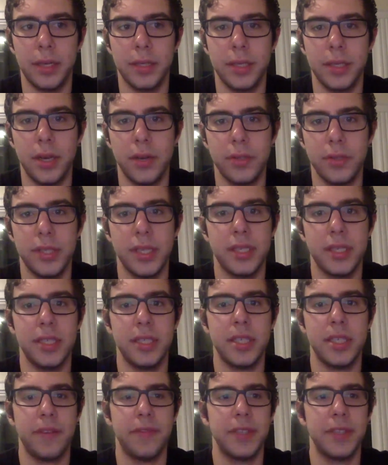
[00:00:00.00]
So
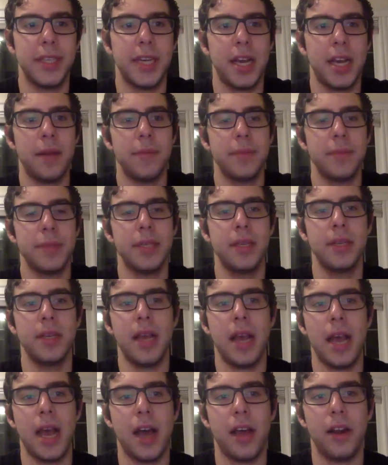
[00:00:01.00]
67 times
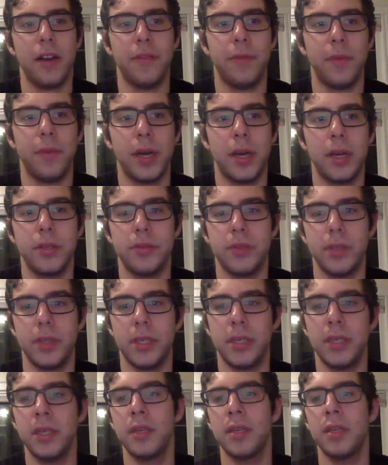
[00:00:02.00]
out of 100,
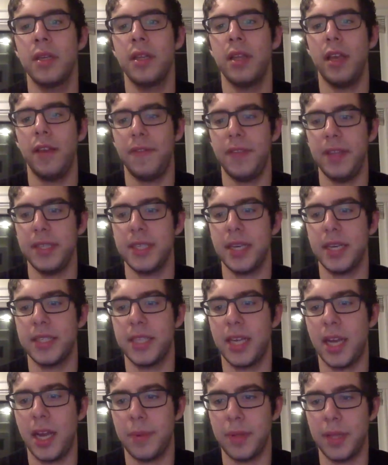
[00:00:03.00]
if these guys
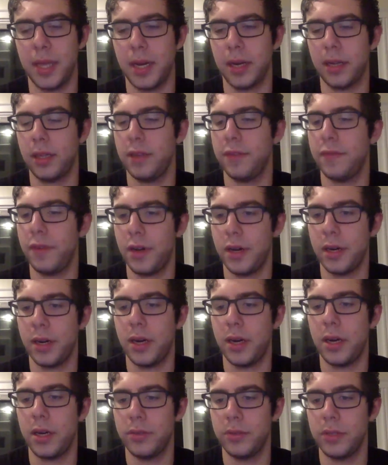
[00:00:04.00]
hypothetically fought
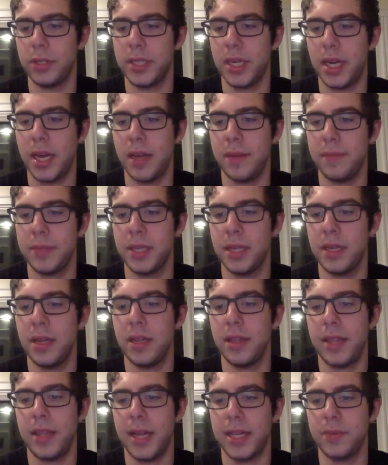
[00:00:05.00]
100 times,
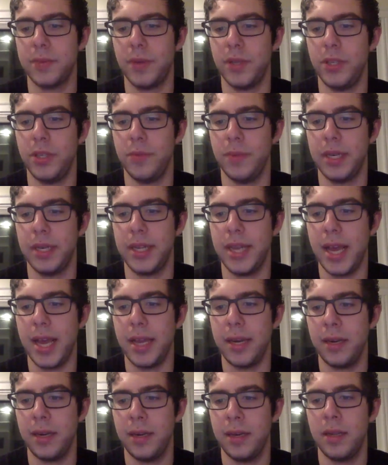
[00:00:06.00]
that's what you would get.